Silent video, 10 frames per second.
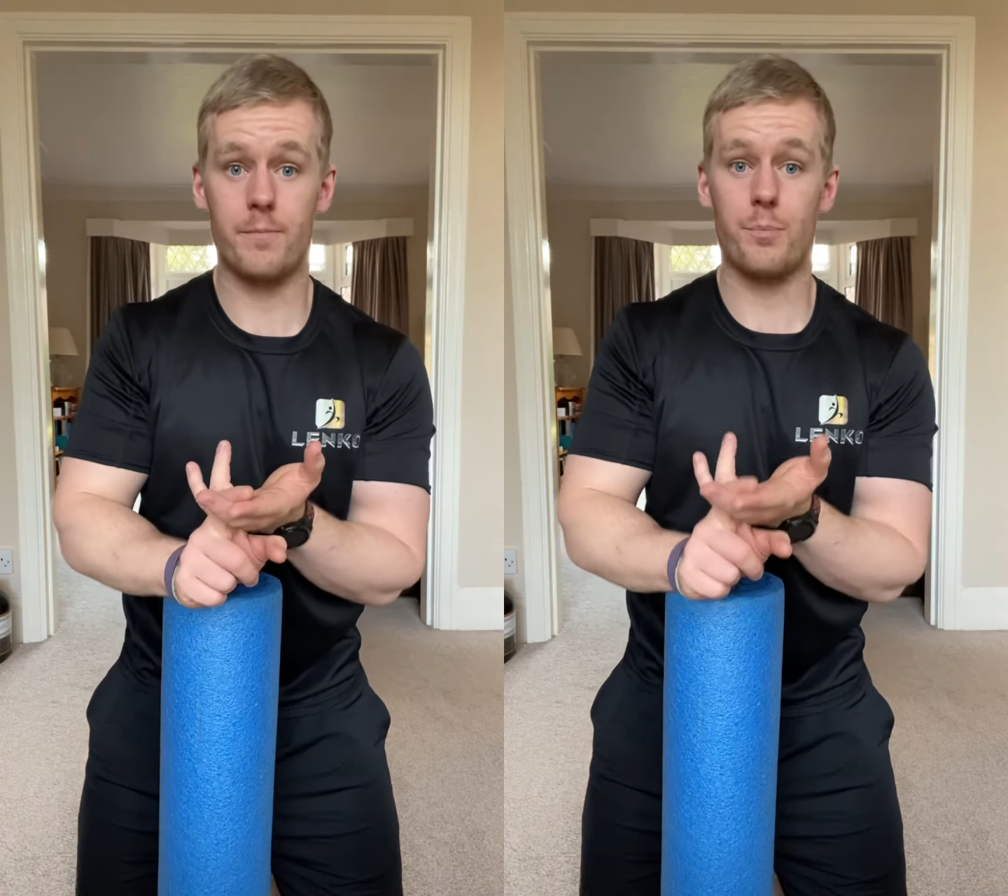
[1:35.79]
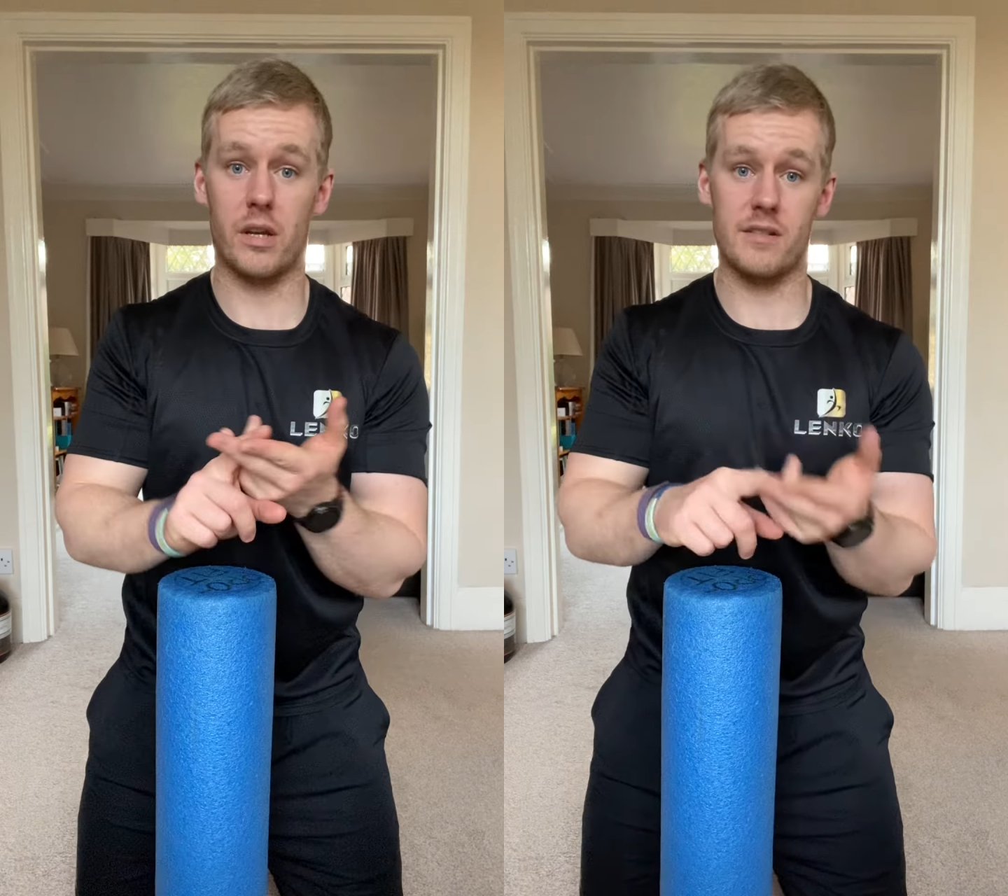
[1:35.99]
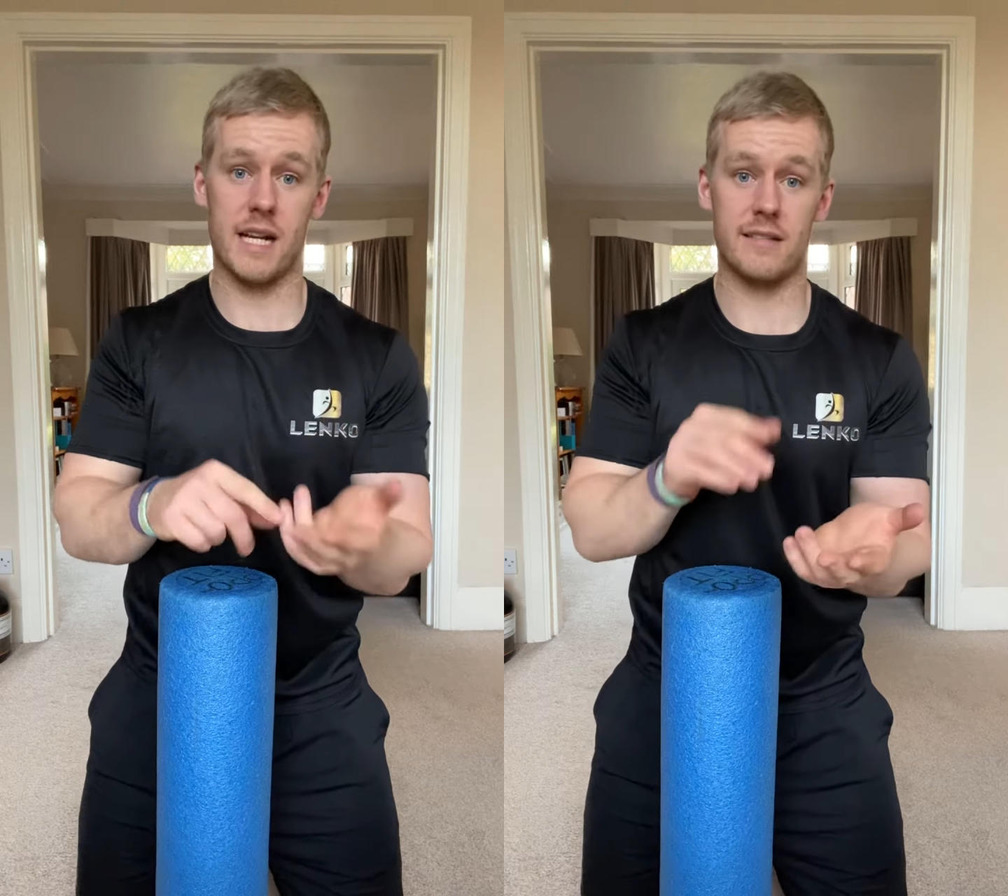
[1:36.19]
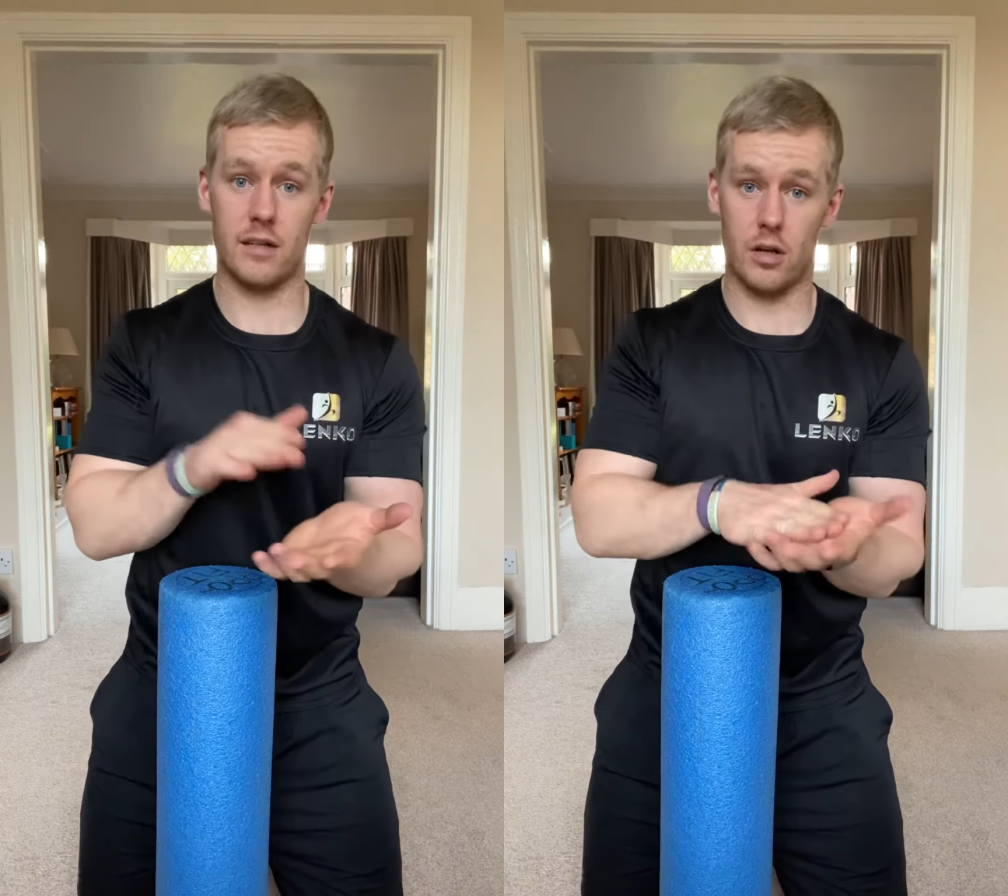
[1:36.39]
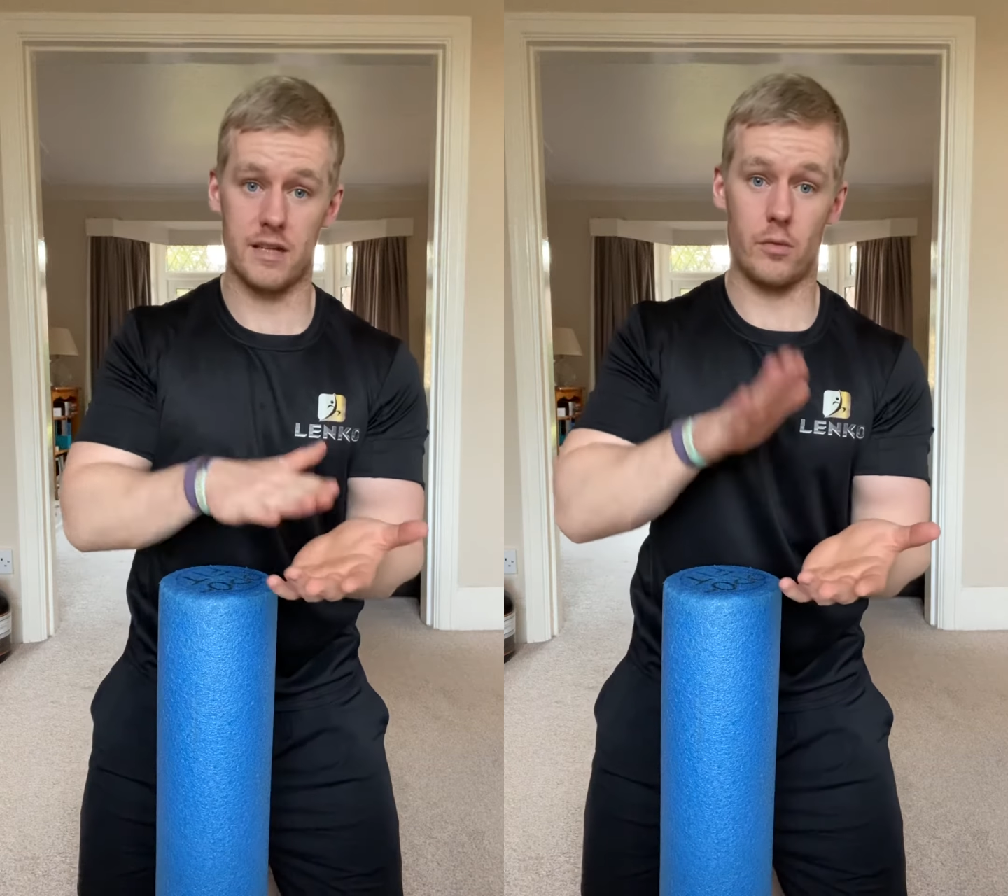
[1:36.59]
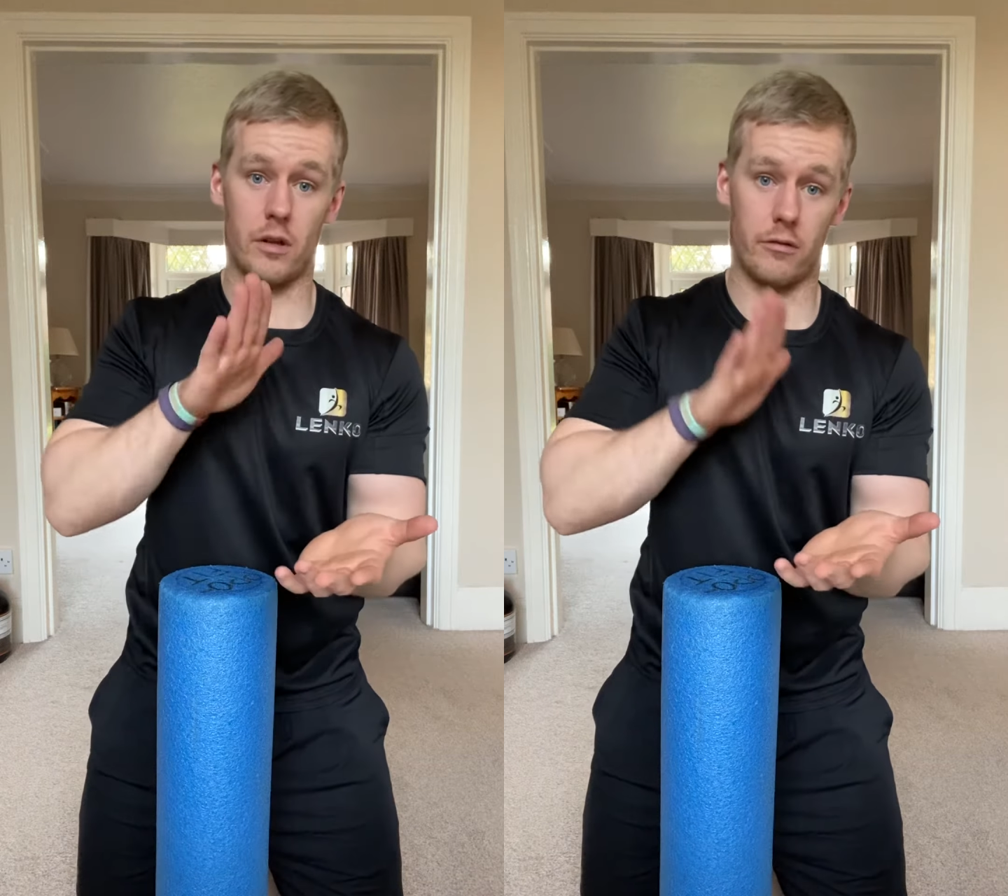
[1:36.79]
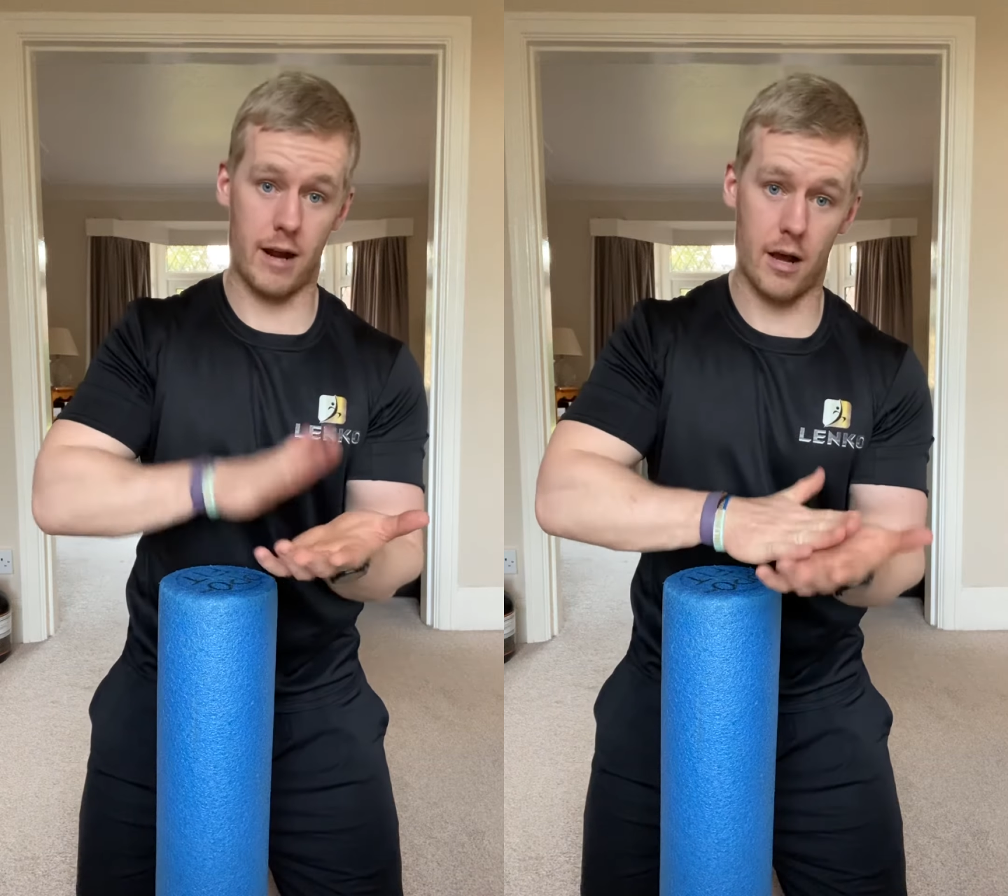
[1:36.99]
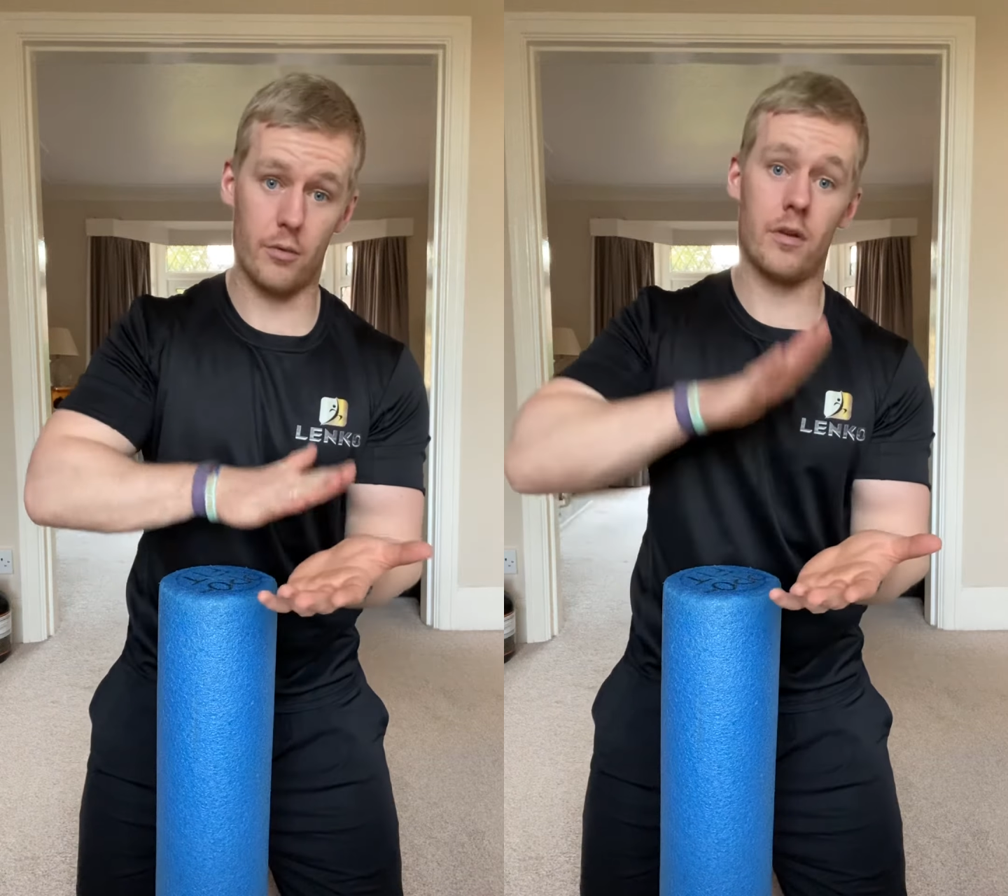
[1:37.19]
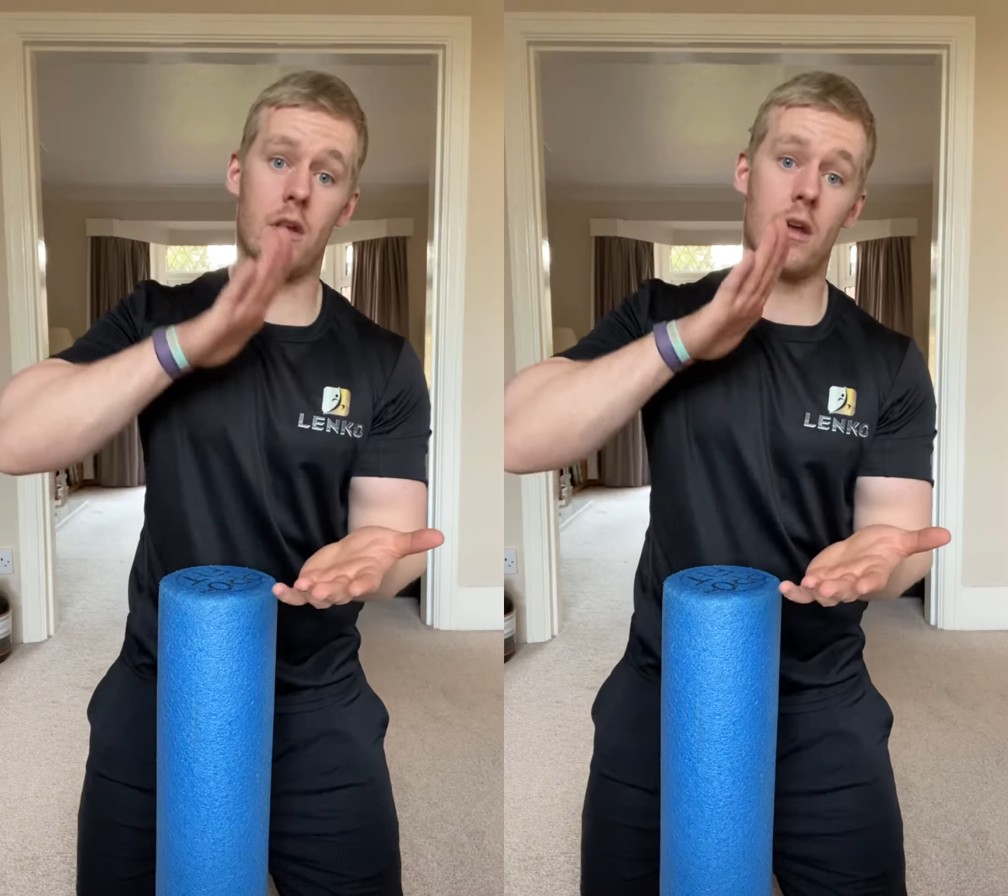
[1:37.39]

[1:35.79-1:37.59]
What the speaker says: because that's in contact with the ground